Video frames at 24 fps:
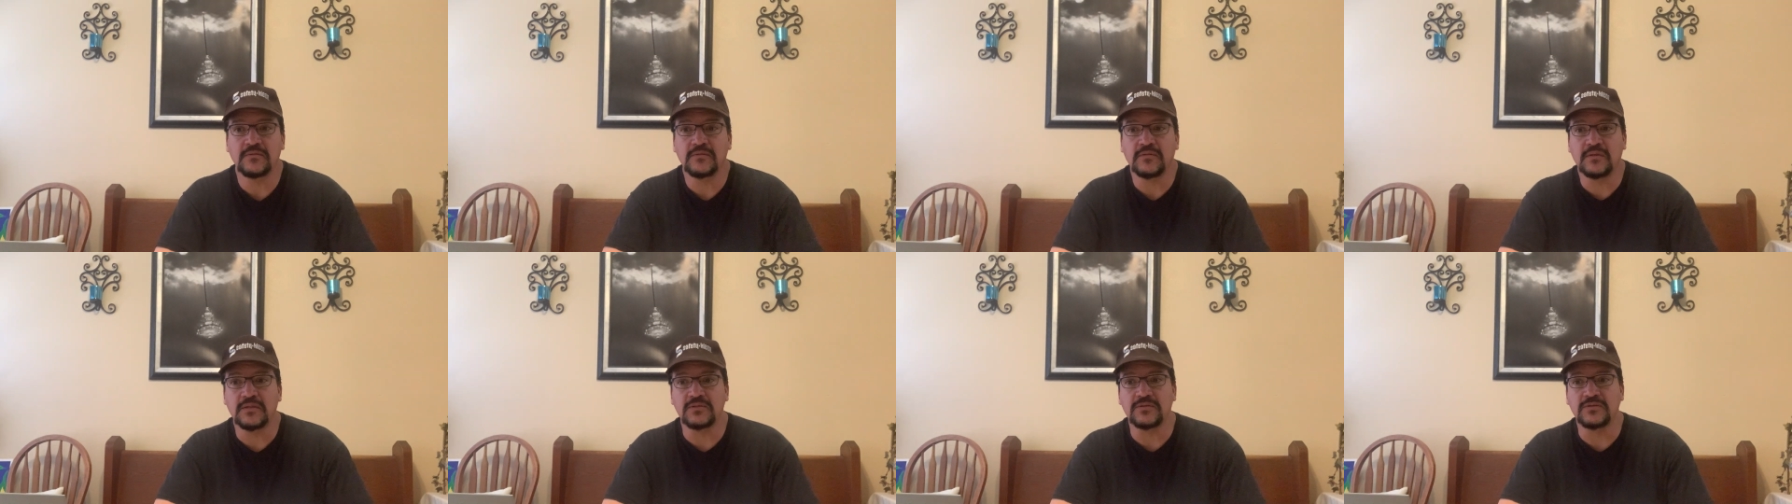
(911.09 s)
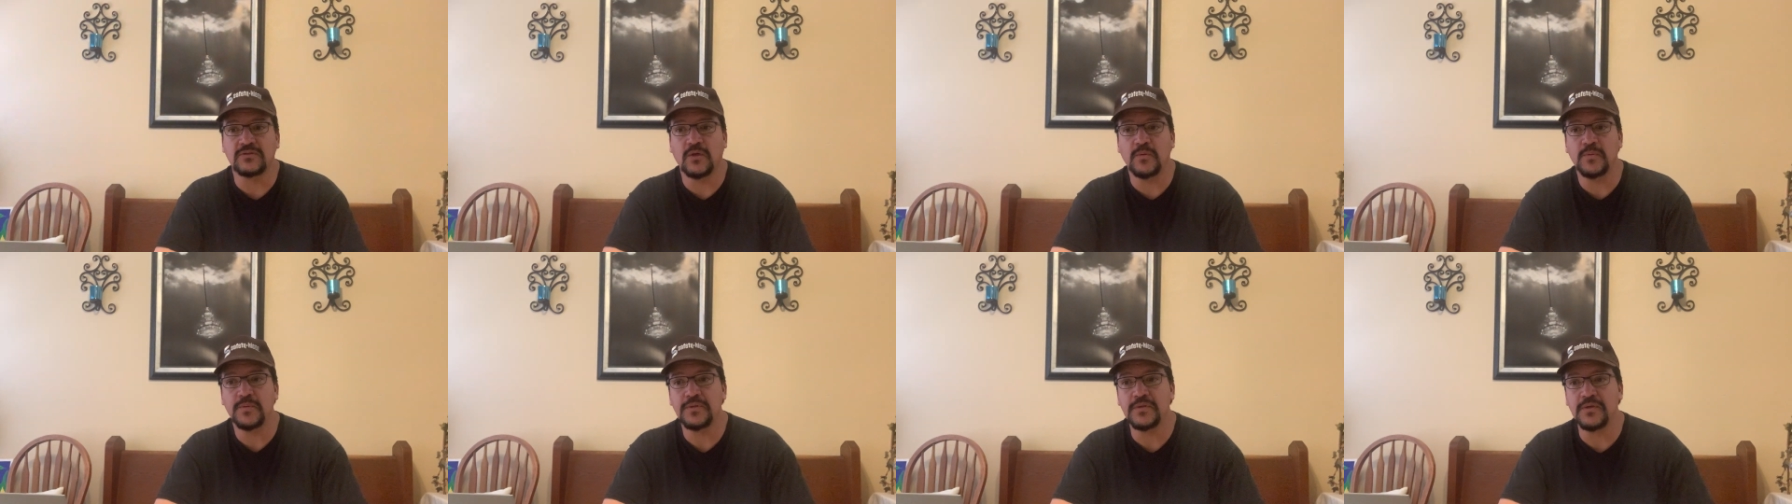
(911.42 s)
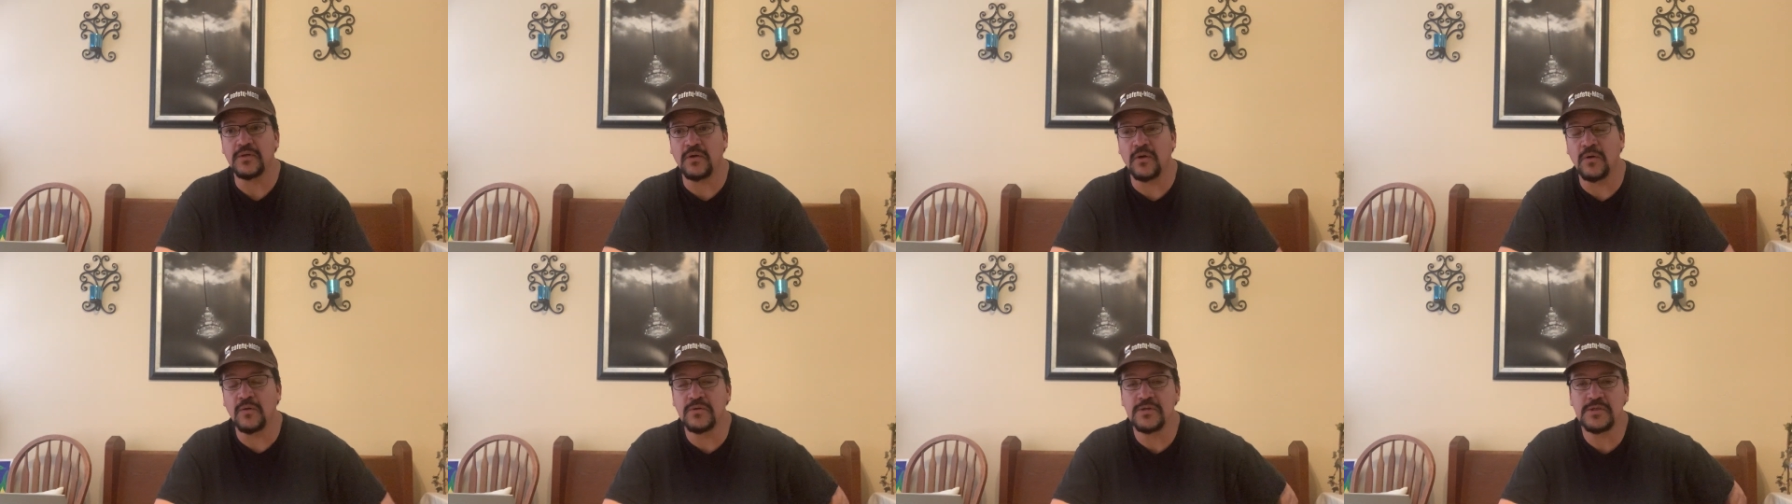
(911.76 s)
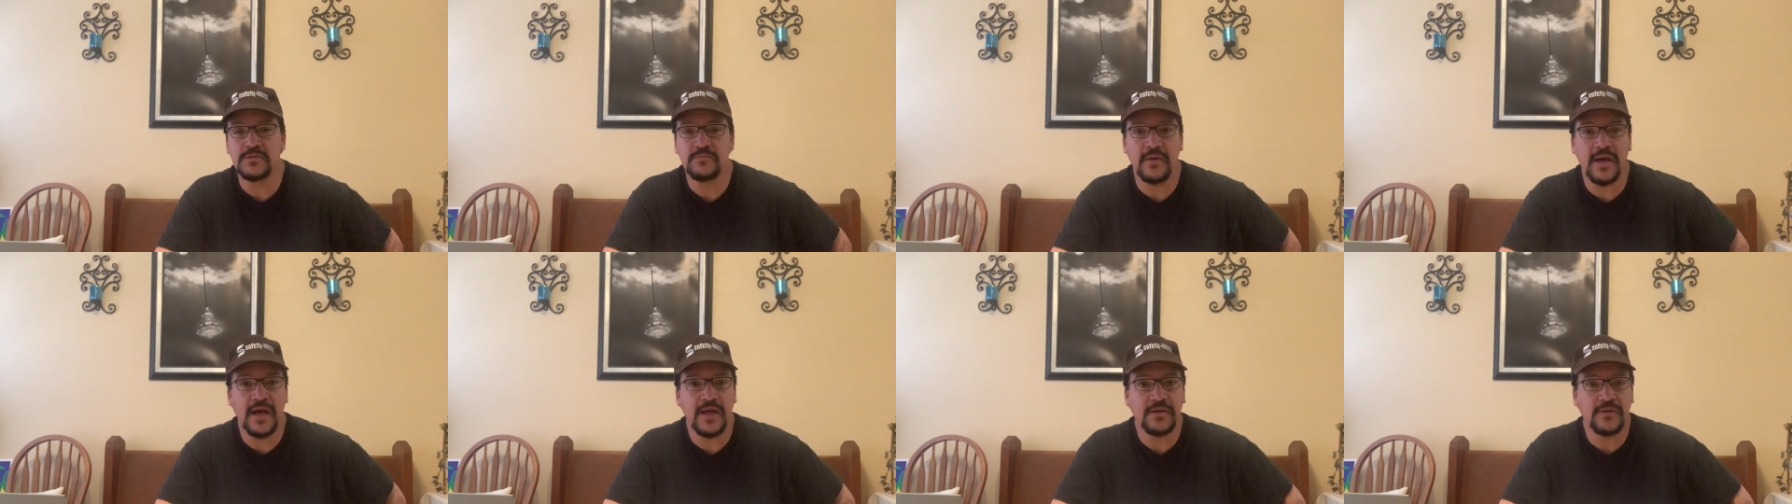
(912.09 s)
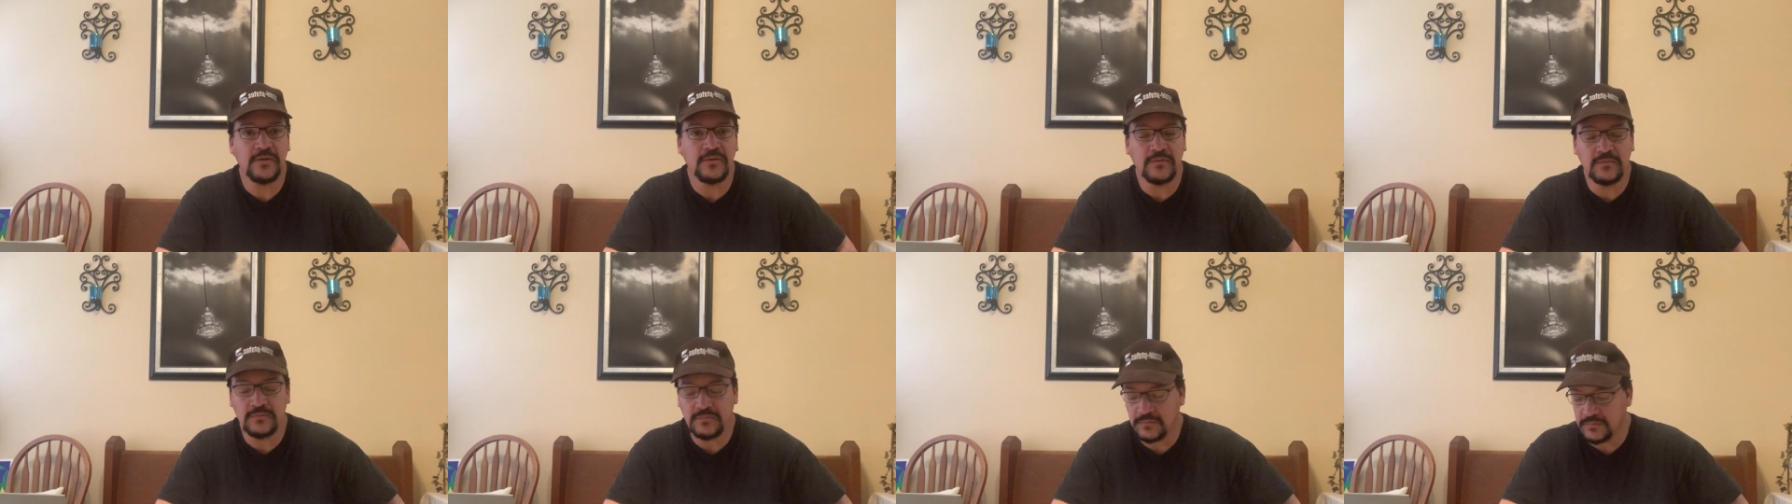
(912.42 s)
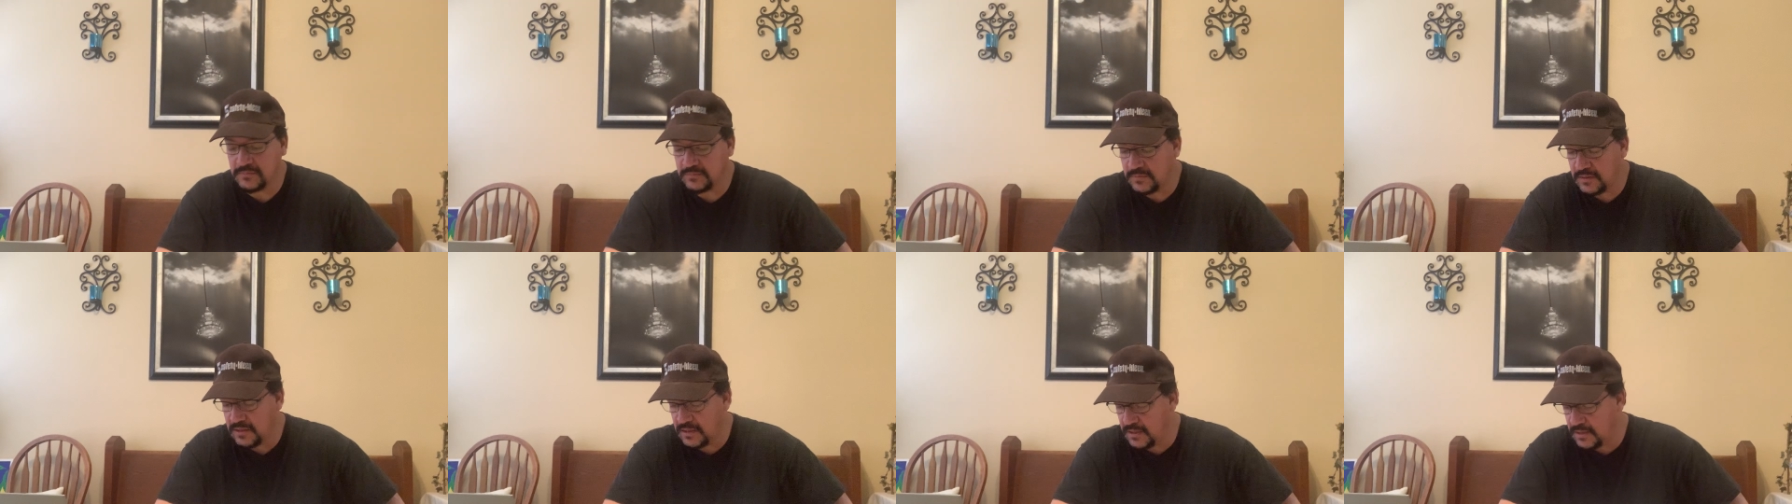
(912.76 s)
consult with your owner's manual,
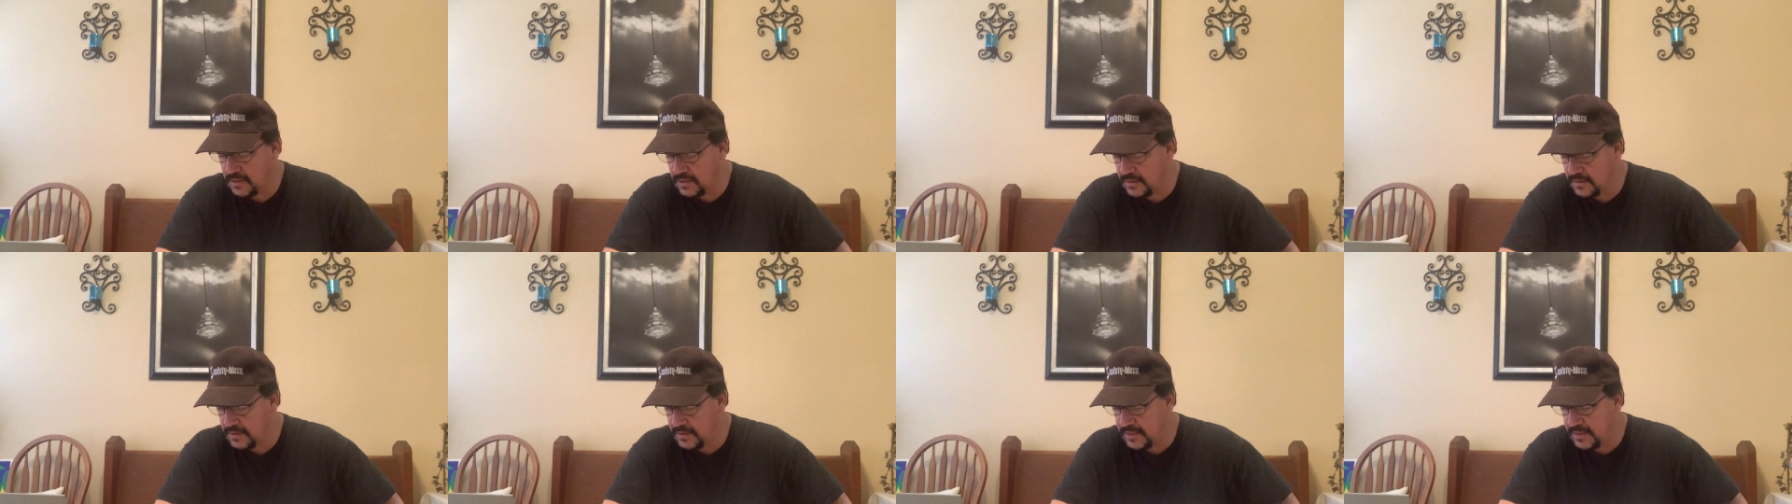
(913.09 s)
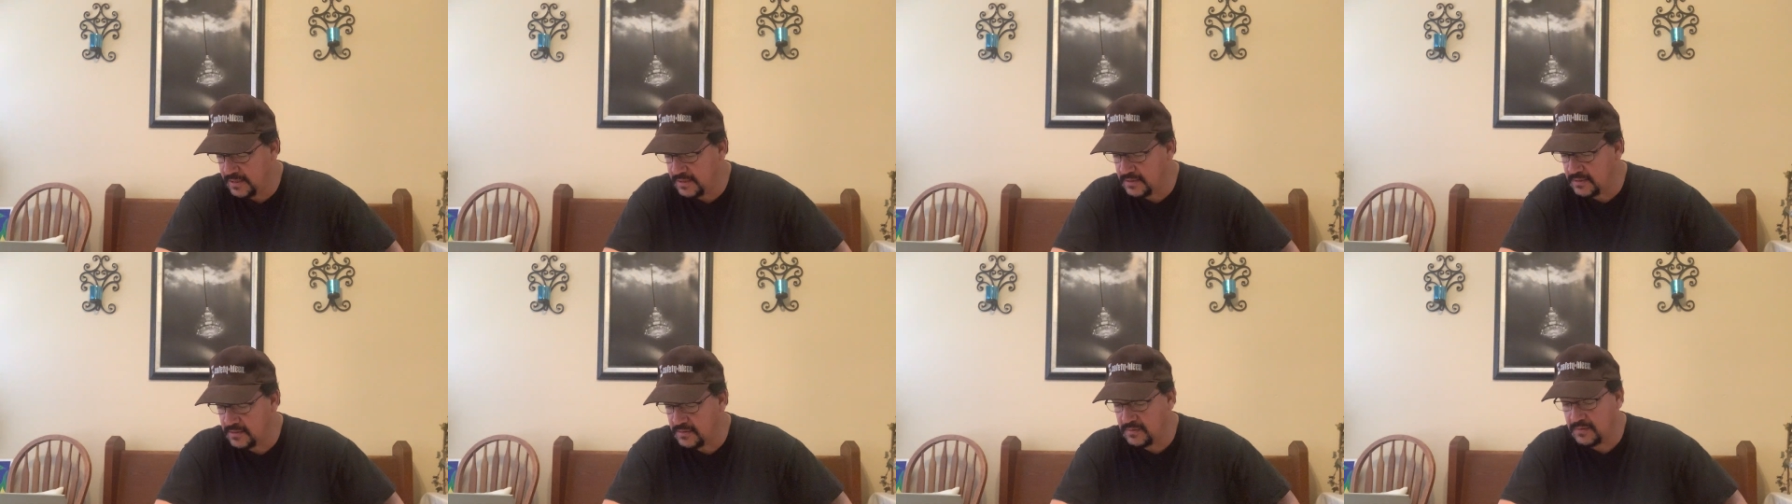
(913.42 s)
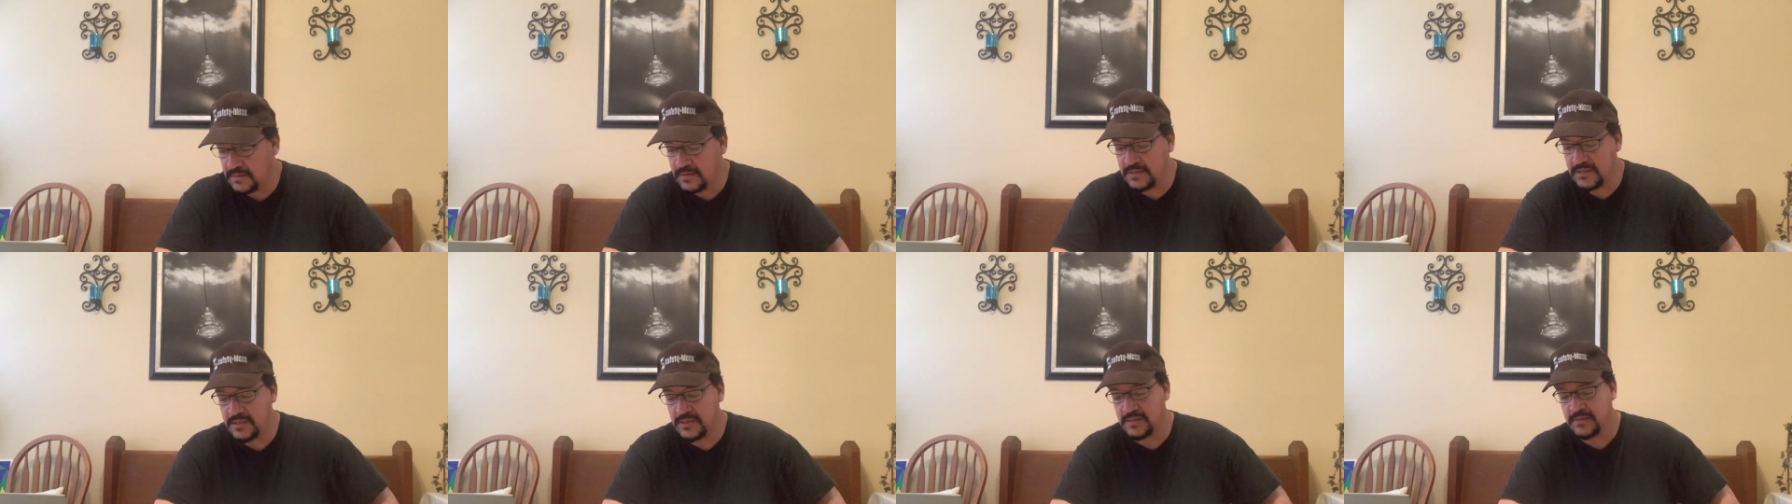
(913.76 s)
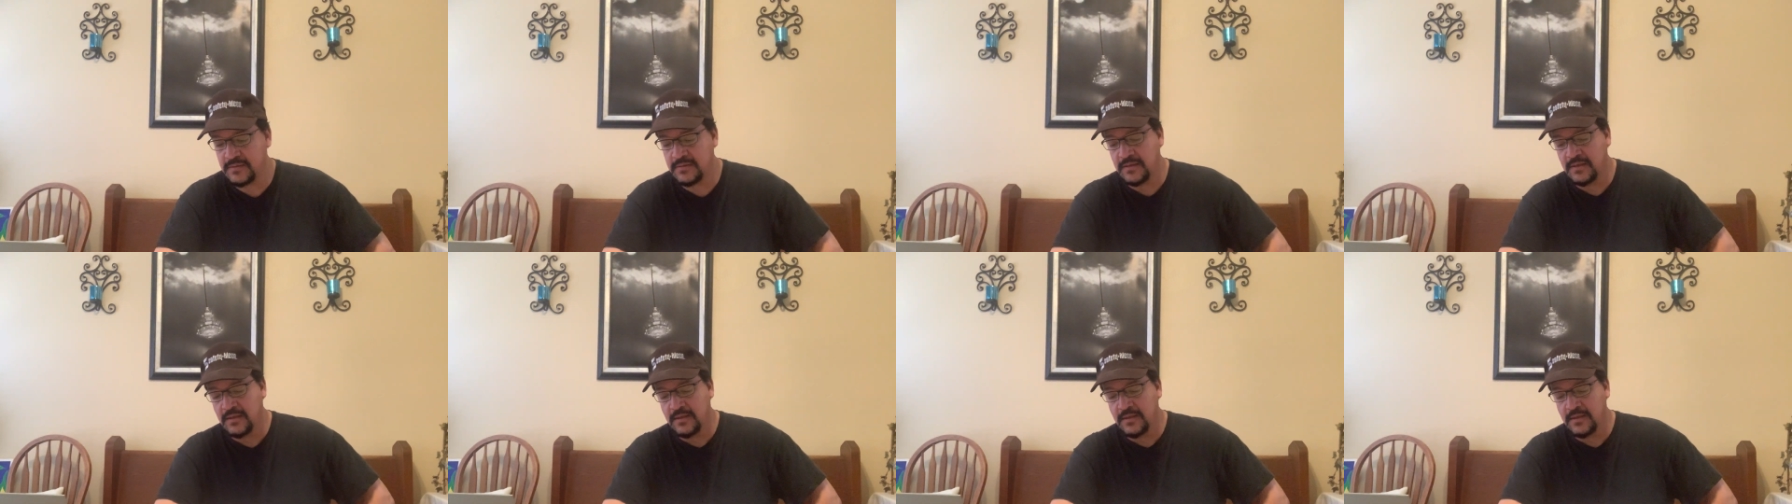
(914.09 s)
and just